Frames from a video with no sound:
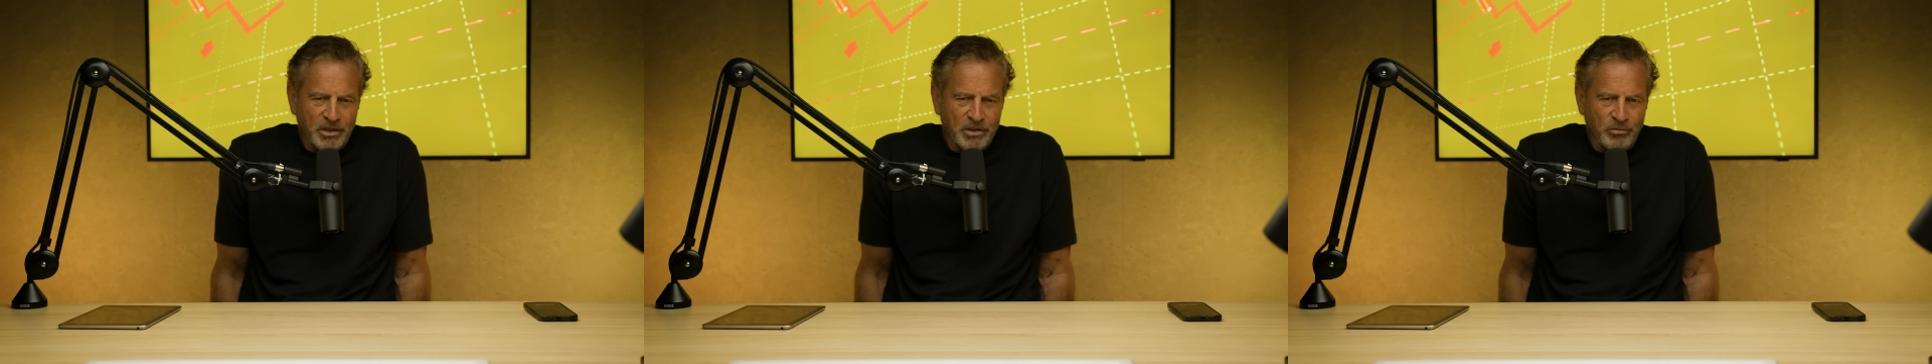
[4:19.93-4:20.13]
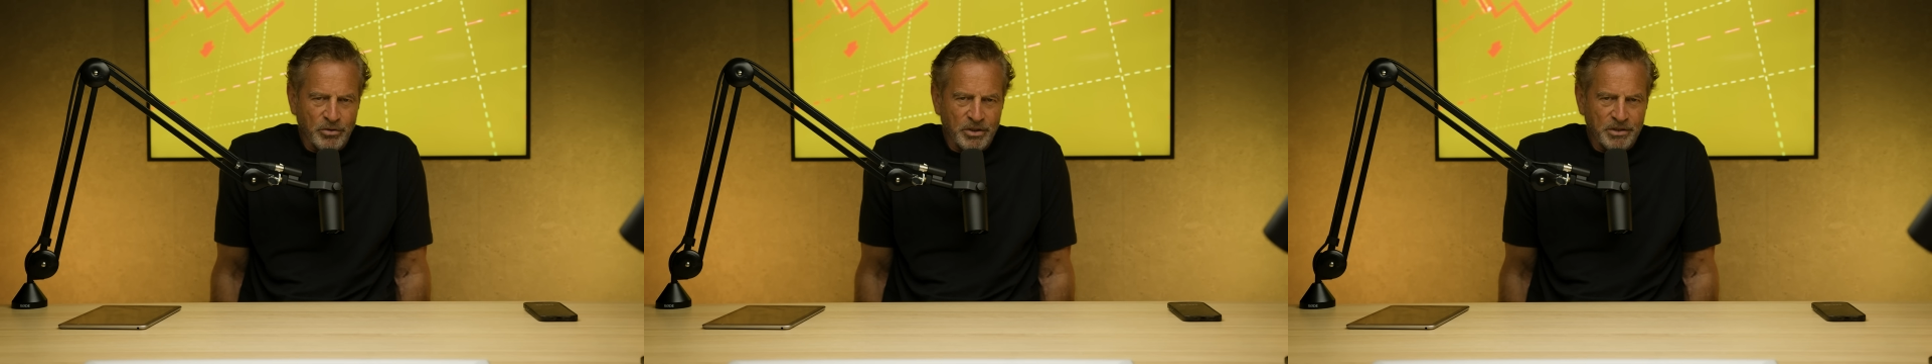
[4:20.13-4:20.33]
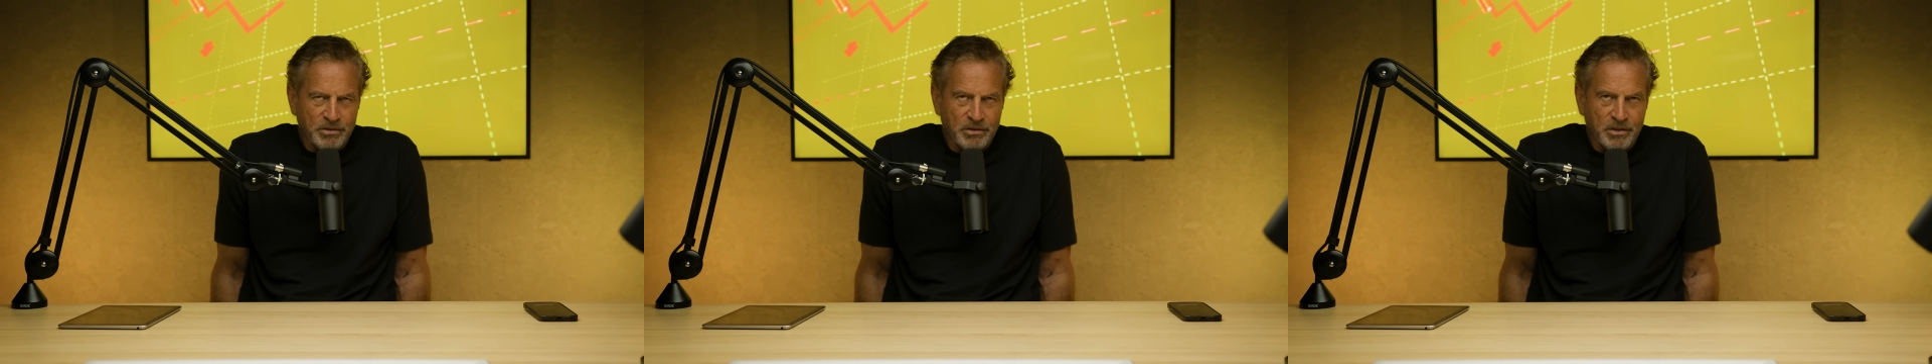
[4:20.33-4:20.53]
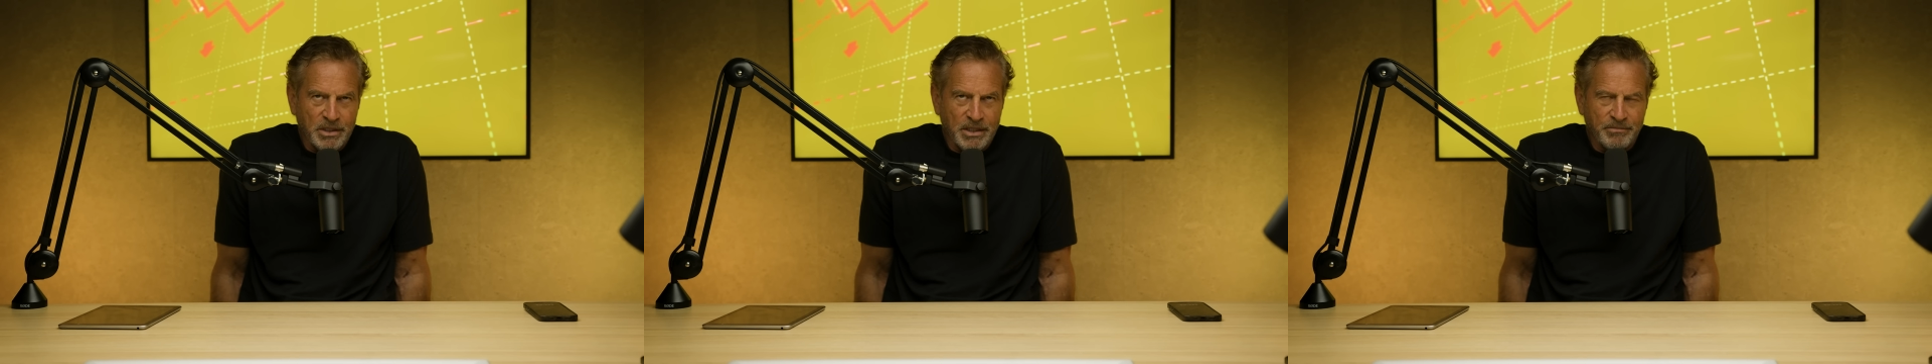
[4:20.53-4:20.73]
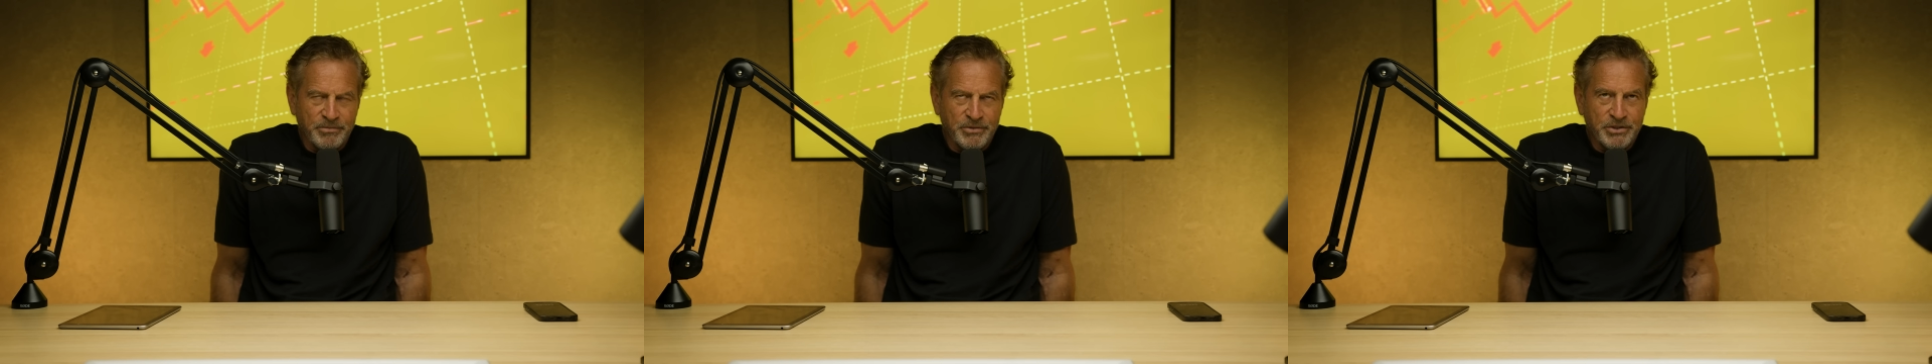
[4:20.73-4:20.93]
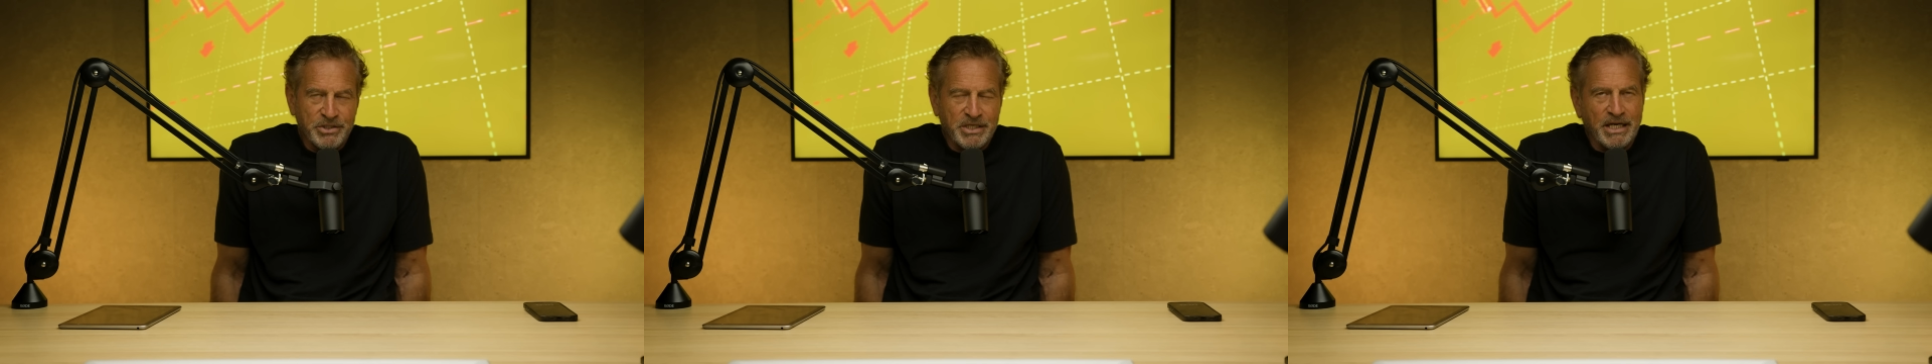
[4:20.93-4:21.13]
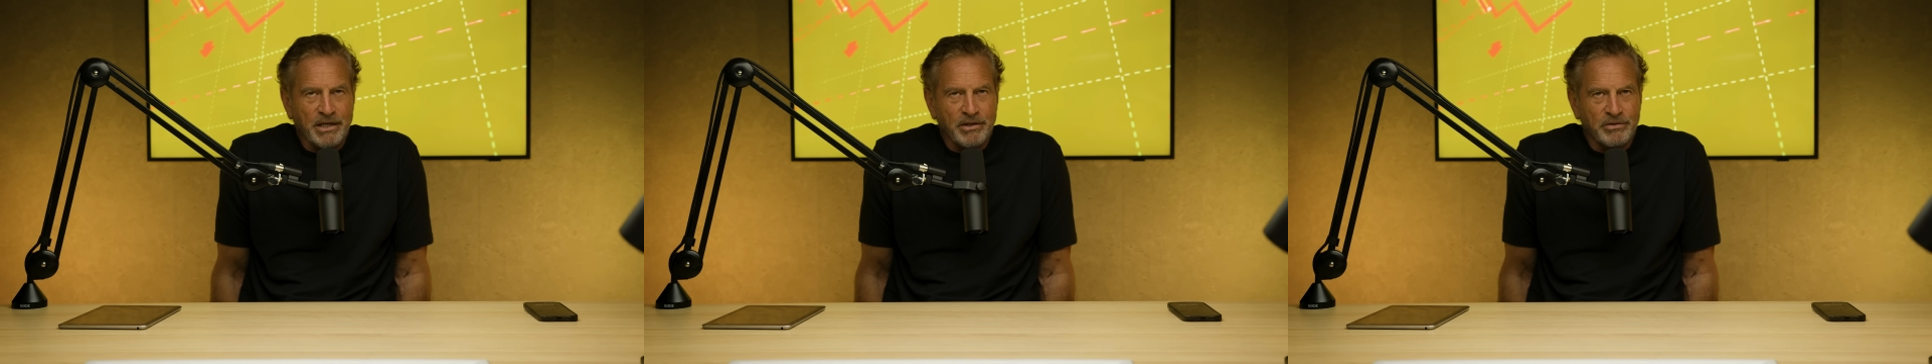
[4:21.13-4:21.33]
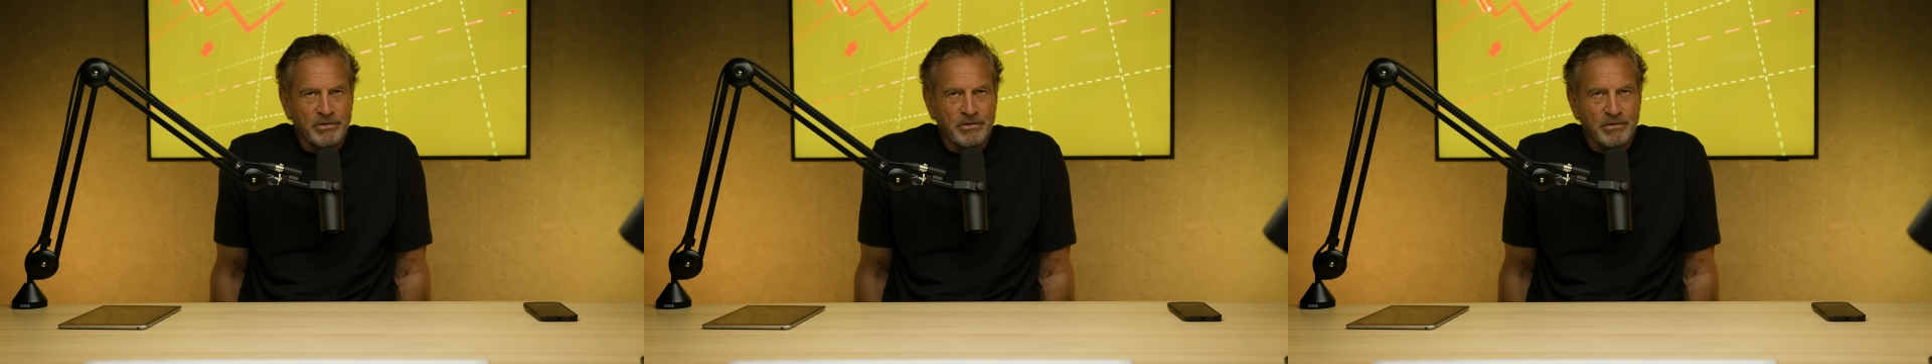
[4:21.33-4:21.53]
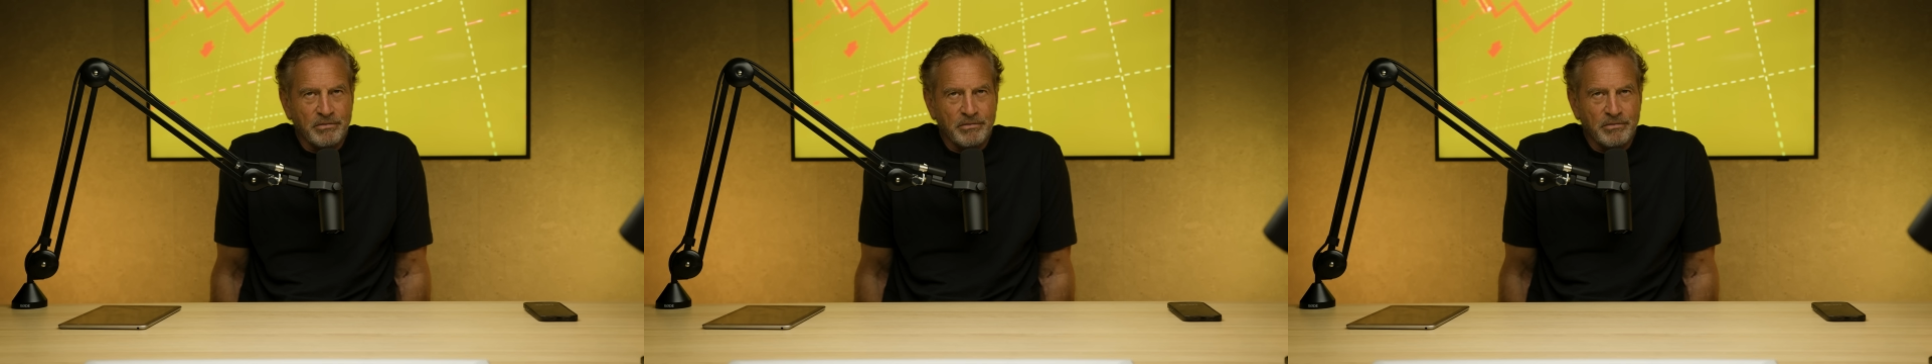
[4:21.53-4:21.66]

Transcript: I don't want to um, discount